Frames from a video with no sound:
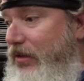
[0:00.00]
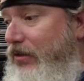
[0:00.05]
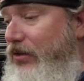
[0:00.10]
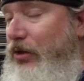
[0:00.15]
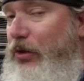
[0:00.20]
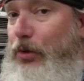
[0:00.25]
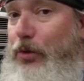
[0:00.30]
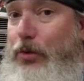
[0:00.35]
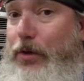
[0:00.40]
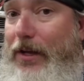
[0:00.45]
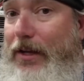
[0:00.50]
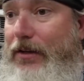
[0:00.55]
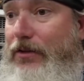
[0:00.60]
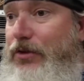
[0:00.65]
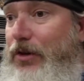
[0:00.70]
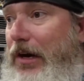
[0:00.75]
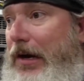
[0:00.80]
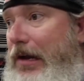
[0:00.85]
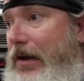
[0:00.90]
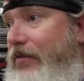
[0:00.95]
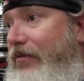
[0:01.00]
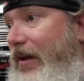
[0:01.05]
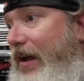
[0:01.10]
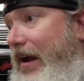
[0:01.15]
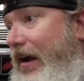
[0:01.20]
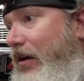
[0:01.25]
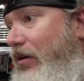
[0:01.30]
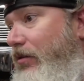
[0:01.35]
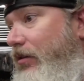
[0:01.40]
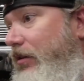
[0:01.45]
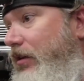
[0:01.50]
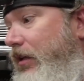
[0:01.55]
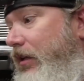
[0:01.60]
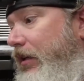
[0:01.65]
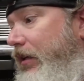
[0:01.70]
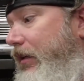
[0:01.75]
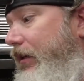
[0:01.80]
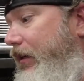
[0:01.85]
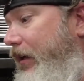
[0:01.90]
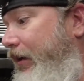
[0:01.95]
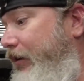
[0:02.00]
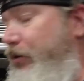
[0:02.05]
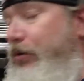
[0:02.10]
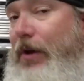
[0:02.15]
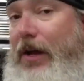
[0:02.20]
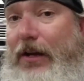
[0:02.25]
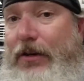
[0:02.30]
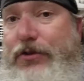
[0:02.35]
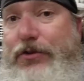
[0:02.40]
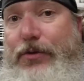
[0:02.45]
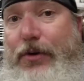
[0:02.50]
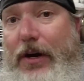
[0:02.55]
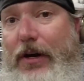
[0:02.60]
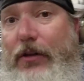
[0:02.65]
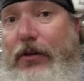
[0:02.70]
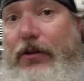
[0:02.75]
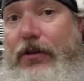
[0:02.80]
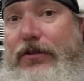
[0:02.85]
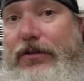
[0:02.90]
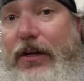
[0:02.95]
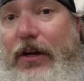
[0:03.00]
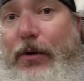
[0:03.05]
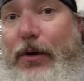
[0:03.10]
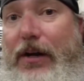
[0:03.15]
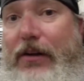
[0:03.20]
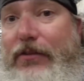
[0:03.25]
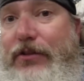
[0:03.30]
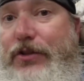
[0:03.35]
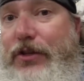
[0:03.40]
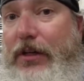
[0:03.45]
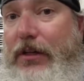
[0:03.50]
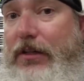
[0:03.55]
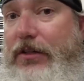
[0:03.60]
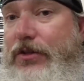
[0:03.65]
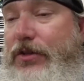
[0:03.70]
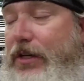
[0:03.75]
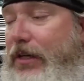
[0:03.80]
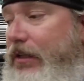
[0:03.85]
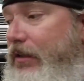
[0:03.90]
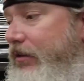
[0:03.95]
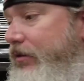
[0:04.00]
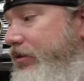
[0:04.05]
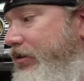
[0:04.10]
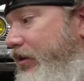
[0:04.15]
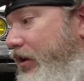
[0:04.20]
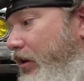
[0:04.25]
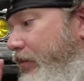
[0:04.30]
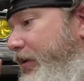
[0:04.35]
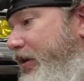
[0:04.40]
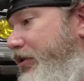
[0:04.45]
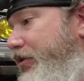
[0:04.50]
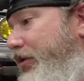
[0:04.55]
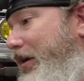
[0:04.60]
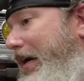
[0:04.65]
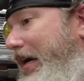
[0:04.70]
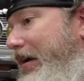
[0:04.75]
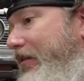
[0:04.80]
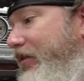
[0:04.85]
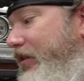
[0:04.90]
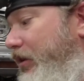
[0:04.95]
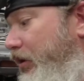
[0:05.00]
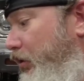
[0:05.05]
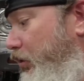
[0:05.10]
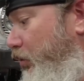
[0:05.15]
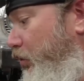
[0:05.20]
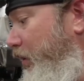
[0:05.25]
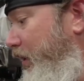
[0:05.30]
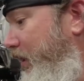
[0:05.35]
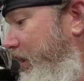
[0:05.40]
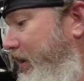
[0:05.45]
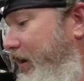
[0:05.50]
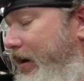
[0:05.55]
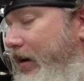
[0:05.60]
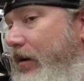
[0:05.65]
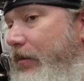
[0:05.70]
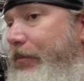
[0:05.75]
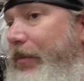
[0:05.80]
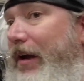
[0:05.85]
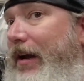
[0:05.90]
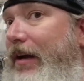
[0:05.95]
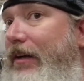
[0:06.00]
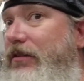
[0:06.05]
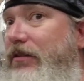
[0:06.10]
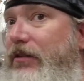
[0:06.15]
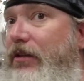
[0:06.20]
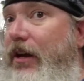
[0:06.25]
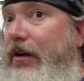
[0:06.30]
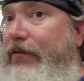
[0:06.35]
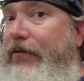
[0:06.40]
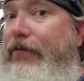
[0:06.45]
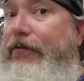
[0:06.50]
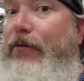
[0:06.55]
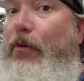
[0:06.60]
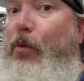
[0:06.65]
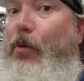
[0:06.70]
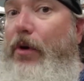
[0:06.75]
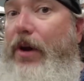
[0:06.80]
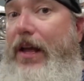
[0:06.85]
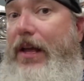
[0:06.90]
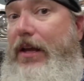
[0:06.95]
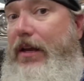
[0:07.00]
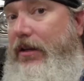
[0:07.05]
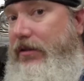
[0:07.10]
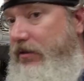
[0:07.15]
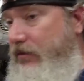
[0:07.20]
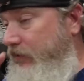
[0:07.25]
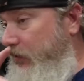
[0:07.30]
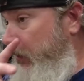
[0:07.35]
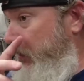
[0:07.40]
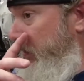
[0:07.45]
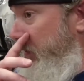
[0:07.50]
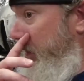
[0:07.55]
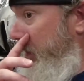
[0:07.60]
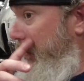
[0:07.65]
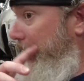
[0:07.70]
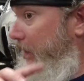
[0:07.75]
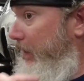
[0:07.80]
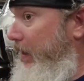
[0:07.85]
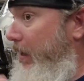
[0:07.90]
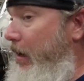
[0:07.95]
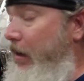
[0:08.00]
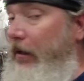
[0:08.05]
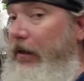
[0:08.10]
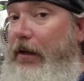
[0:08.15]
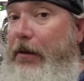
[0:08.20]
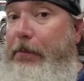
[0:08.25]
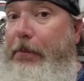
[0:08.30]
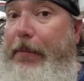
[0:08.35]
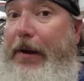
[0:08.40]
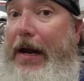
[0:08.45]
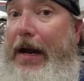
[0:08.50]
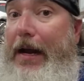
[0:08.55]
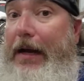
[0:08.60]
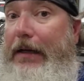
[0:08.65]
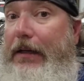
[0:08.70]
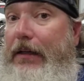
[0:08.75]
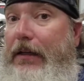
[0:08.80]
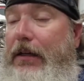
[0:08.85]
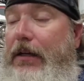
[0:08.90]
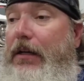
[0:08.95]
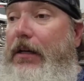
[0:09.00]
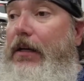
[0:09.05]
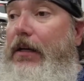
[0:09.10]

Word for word: it's a two-day drive out. I do not trailer because I don't have a truck and trailer, so I'd be driving the whole way there and back. So you got four days of just getting there and getting back